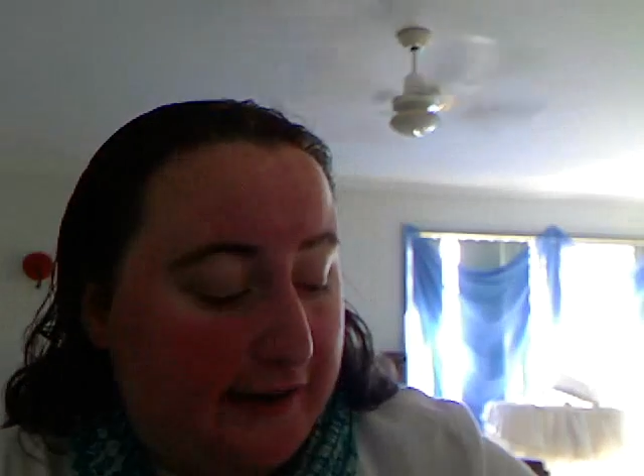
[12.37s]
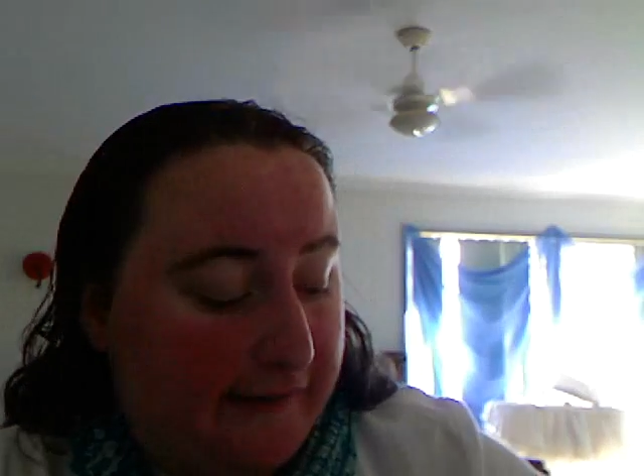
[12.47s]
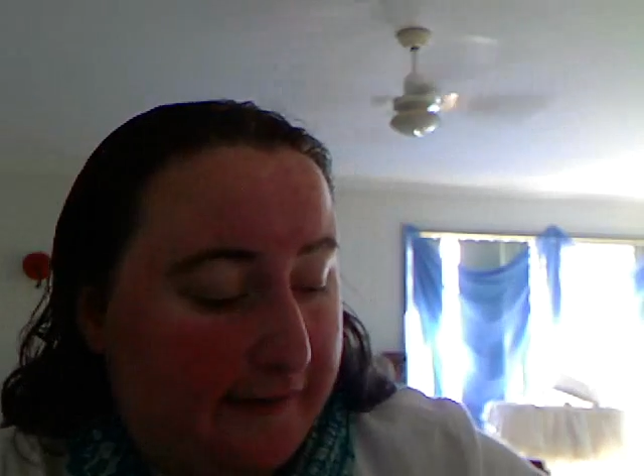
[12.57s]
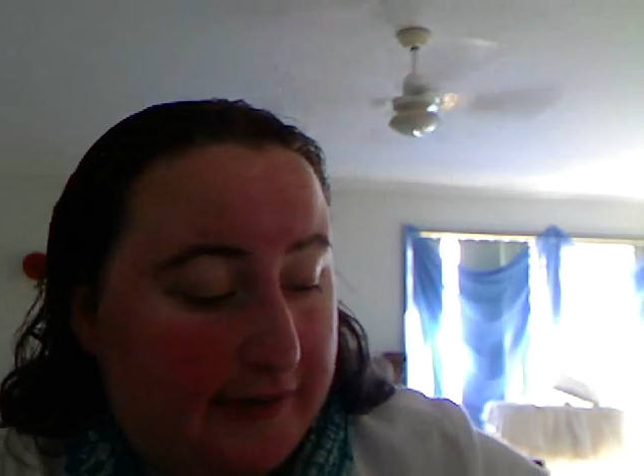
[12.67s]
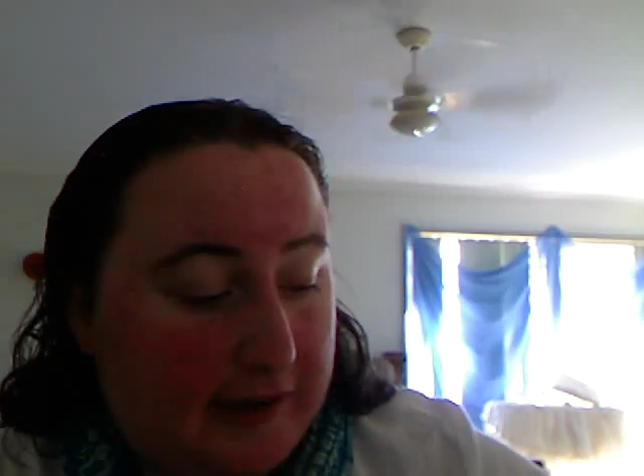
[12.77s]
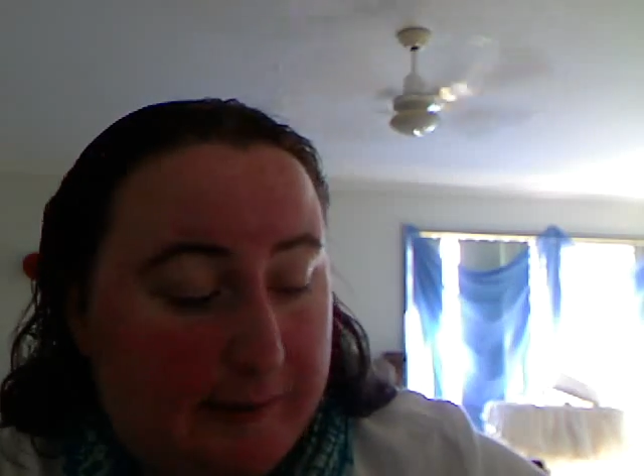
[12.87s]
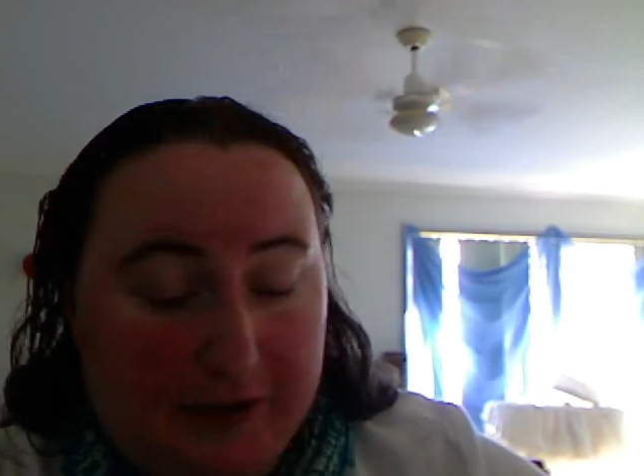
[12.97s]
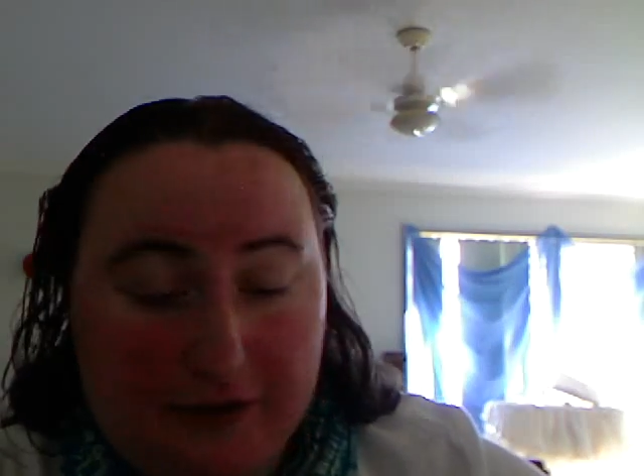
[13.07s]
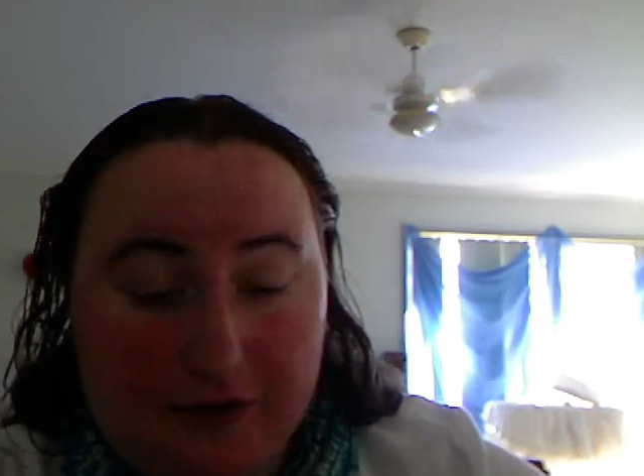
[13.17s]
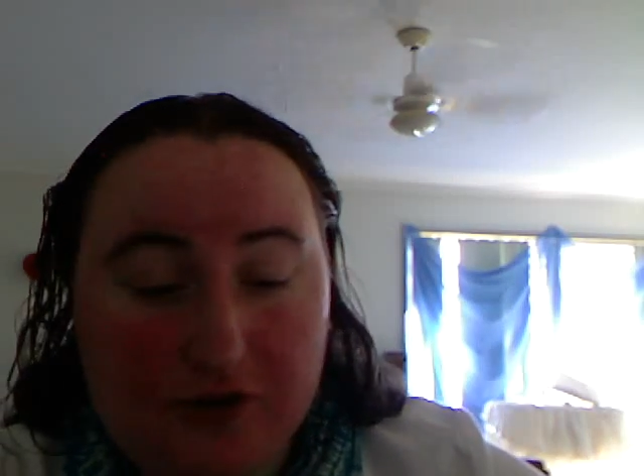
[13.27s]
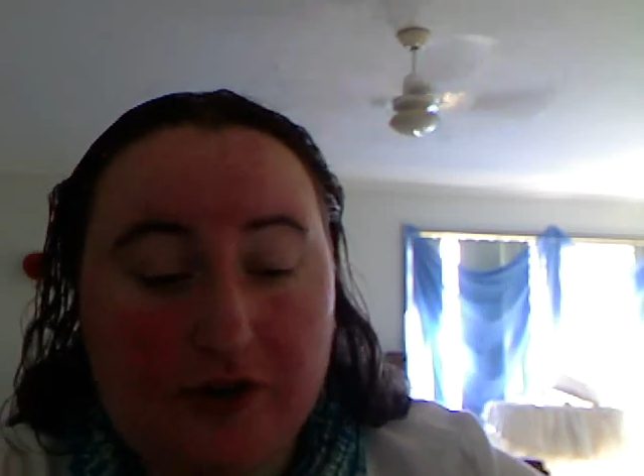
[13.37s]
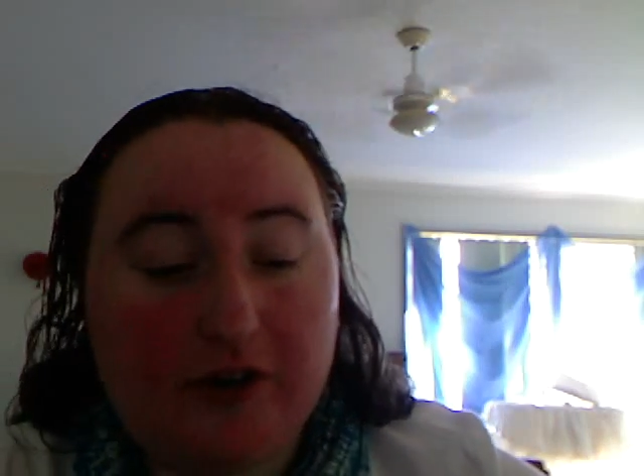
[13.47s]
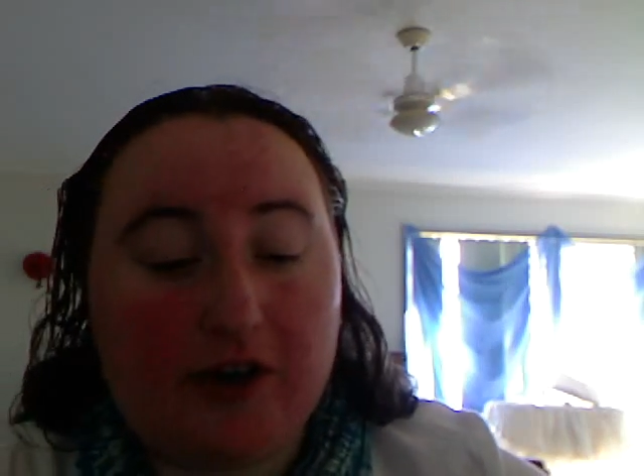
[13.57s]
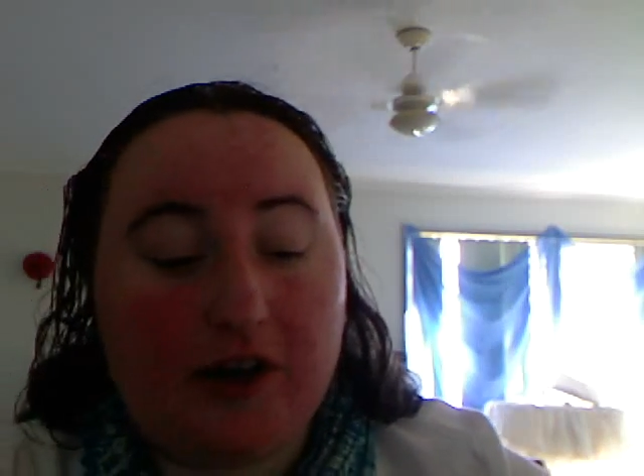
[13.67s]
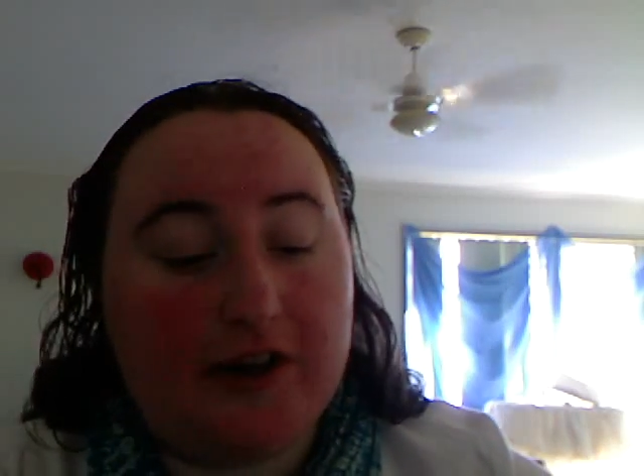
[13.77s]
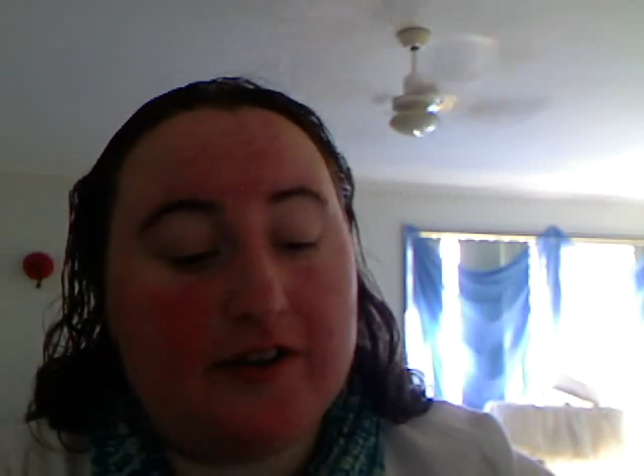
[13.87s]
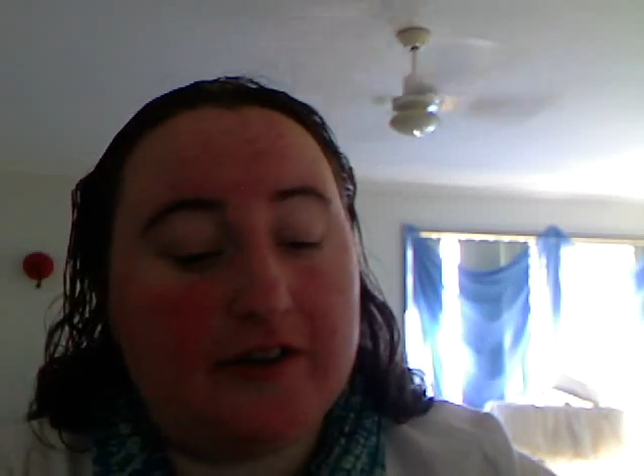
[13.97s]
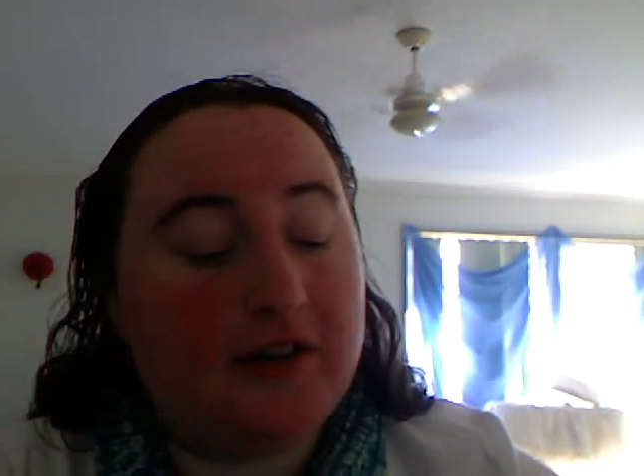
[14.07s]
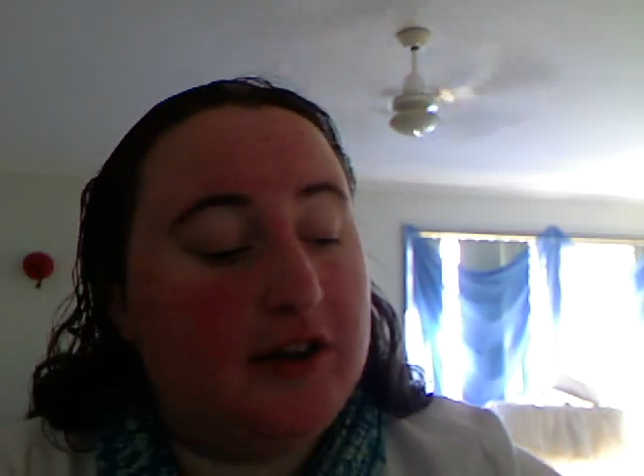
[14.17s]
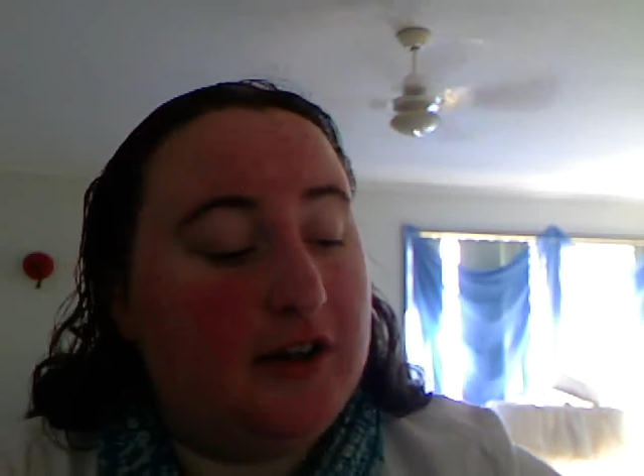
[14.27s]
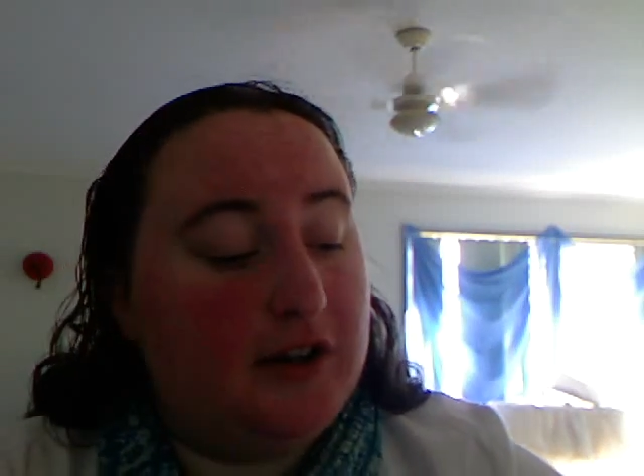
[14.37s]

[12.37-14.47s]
have something to show you guys.